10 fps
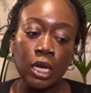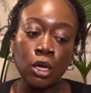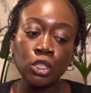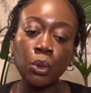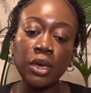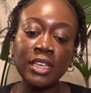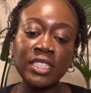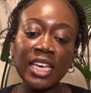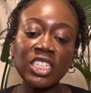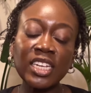So
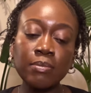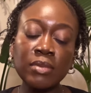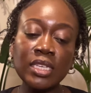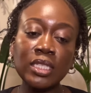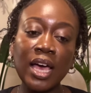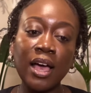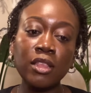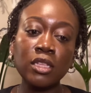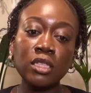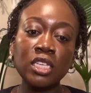essentially, it means that
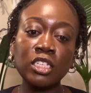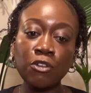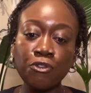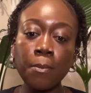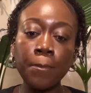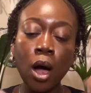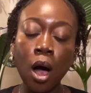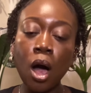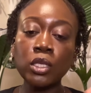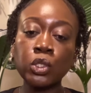the different
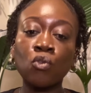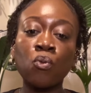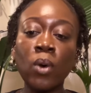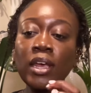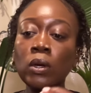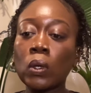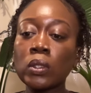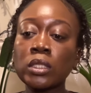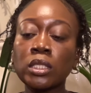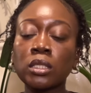parts of weight
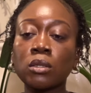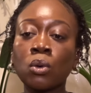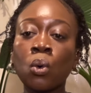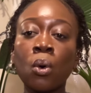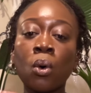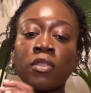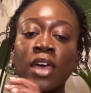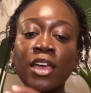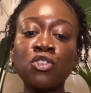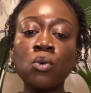loss
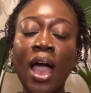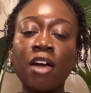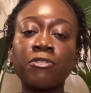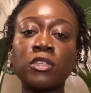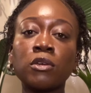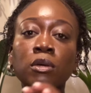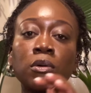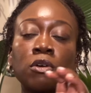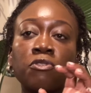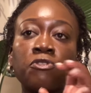that you have to
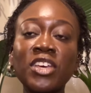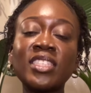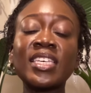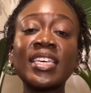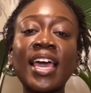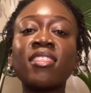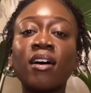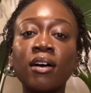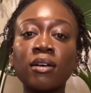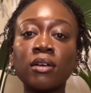fit
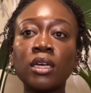together,